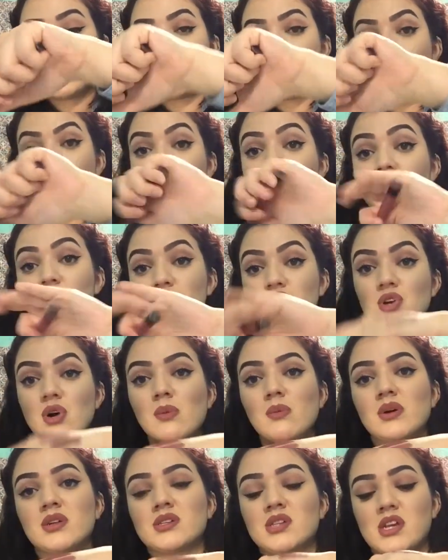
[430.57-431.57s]
Like, so
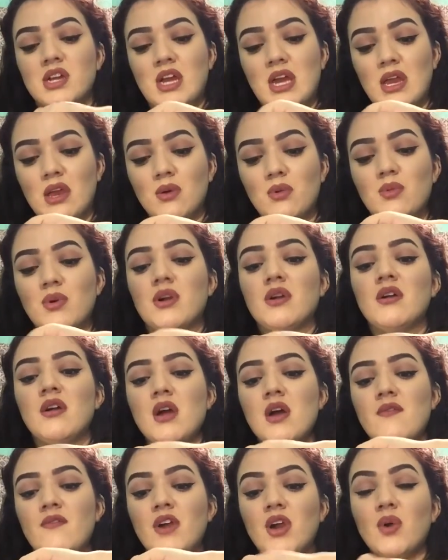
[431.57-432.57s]
much. Like, if I could wear
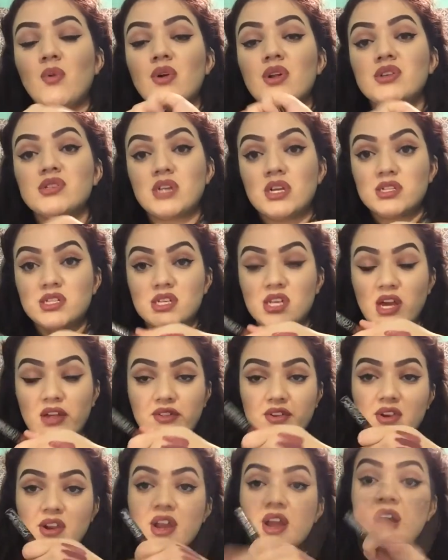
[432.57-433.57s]
this all
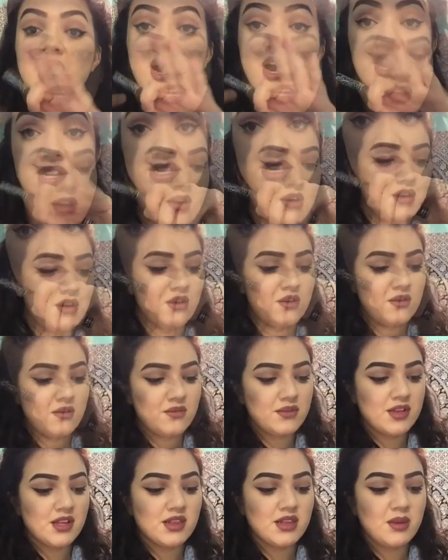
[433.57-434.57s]
together, I definitely
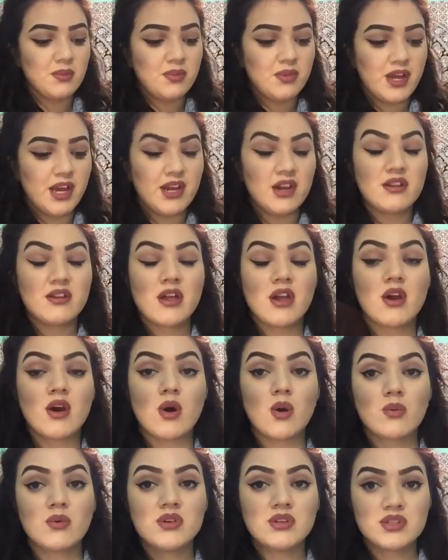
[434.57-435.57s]
would. The lip liner that I
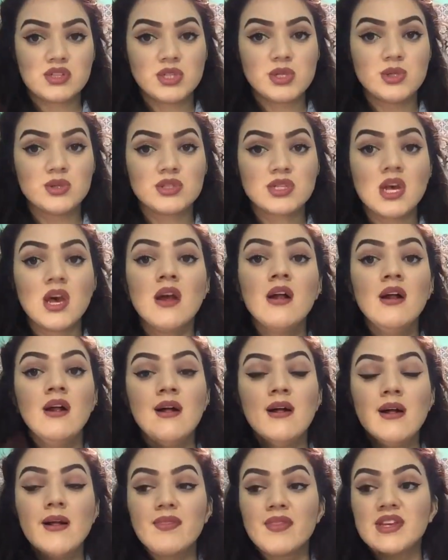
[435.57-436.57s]
always use,
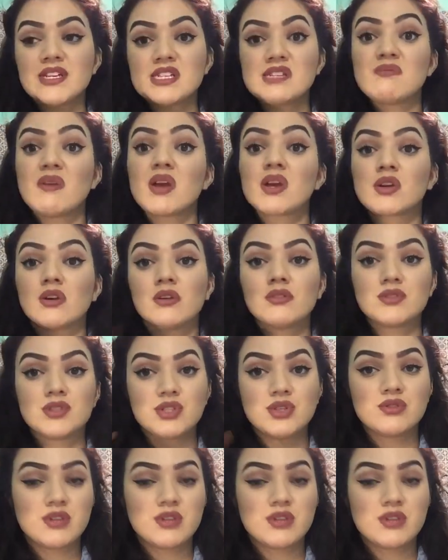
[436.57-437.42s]
this is my go-to.